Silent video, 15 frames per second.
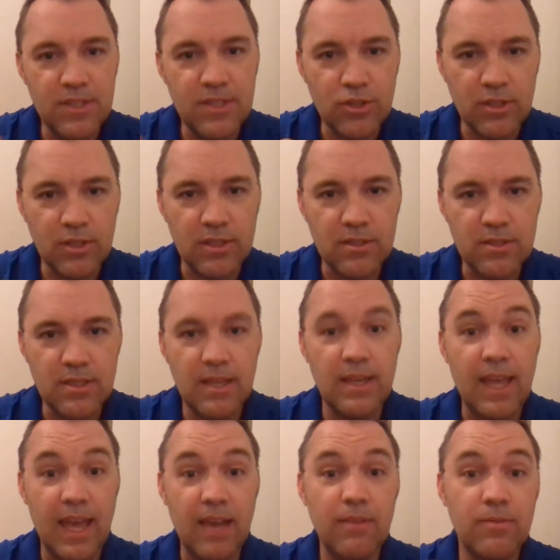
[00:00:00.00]
vigilant
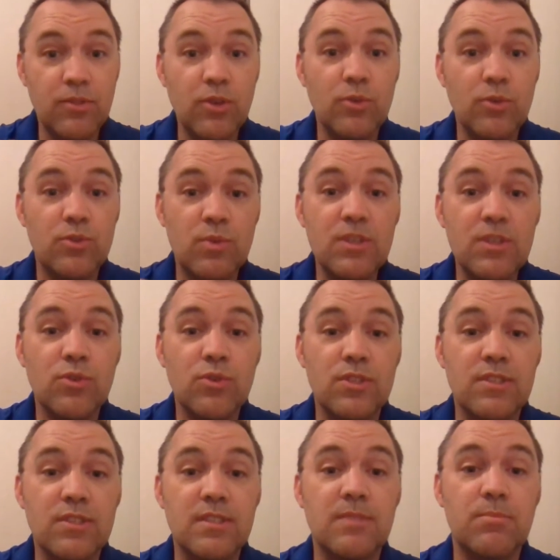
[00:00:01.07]
and have those
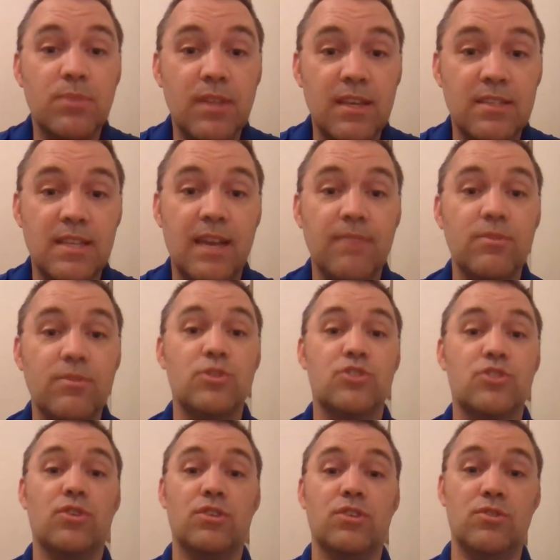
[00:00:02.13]
resources in place, have those
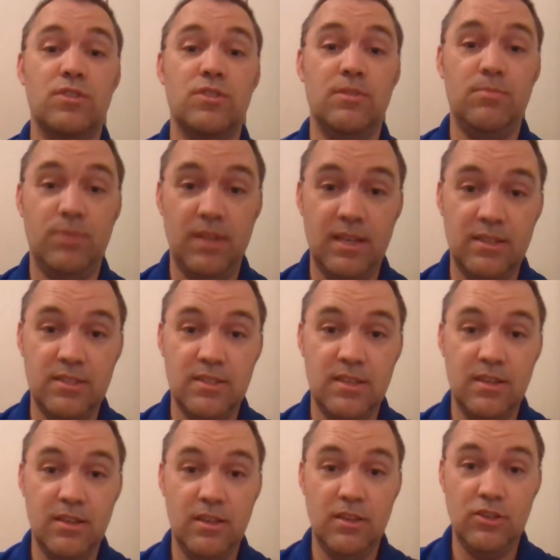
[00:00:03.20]
structures in place
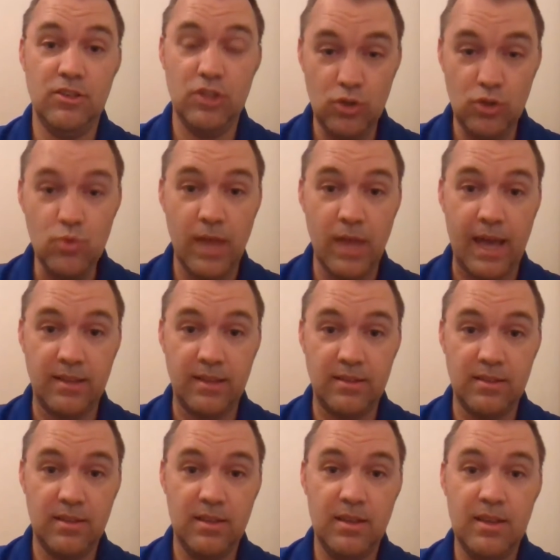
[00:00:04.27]
to do
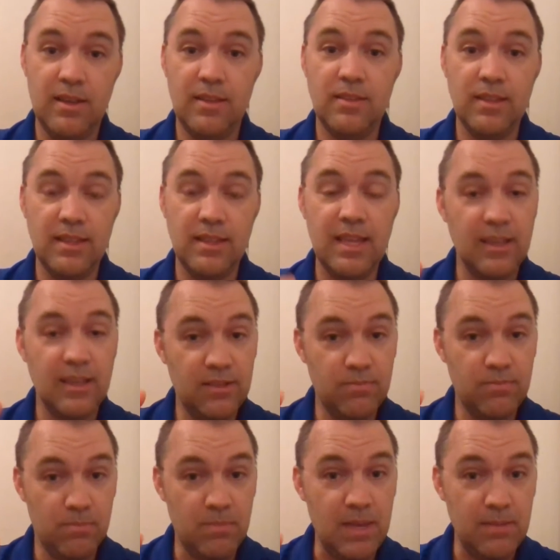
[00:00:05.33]
that, then they
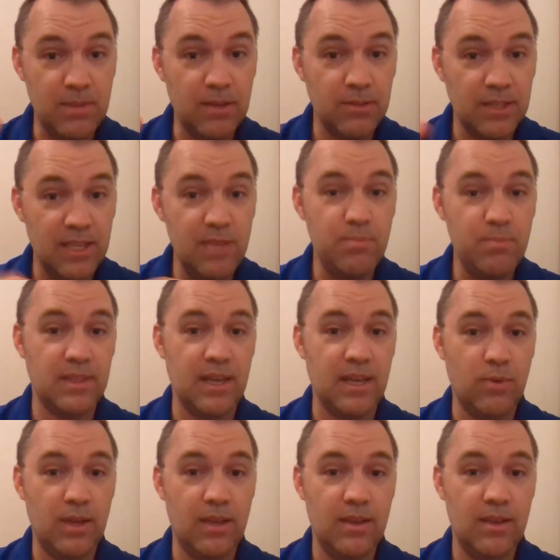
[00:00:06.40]
may be able to keep it
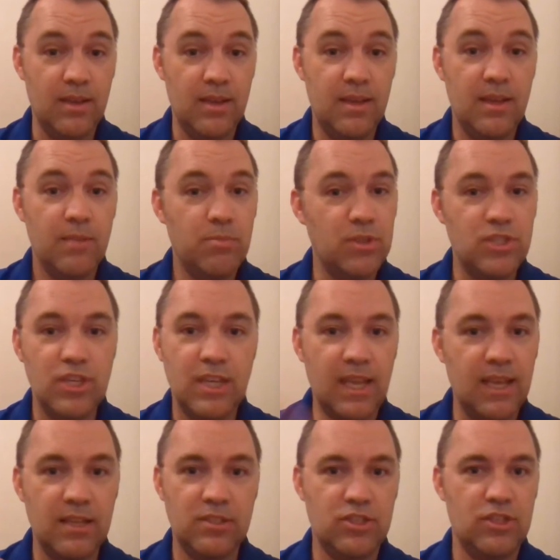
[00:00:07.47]
that way. But you
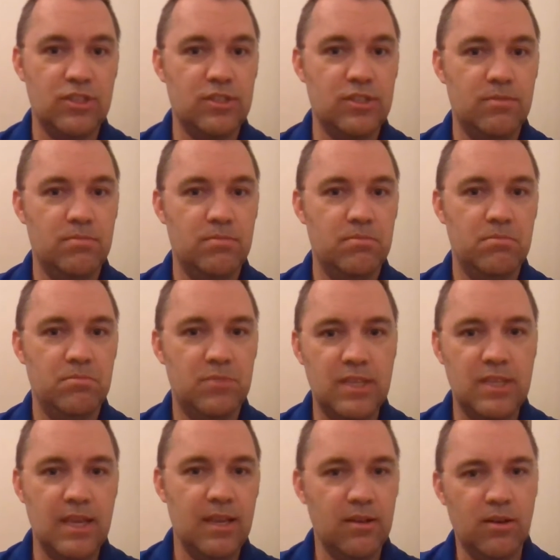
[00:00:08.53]
can't just
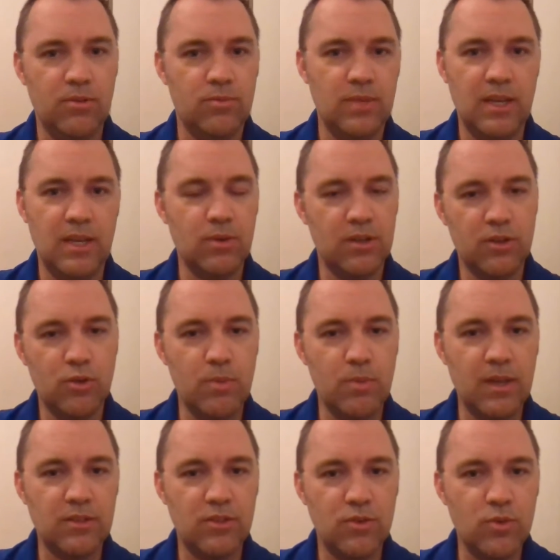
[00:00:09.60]
say, oh, now we're going to go
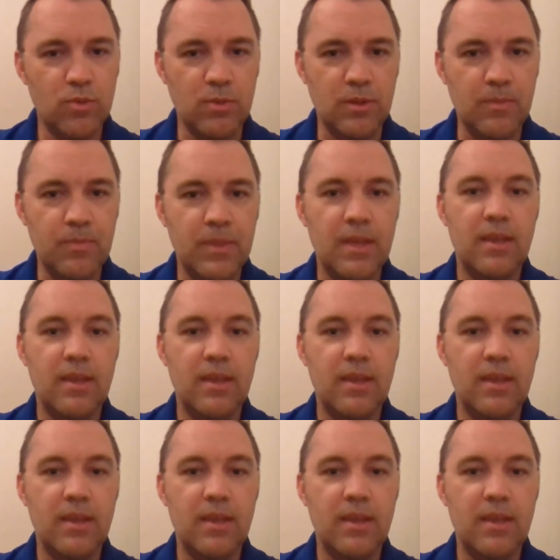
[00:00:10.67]
back to normal.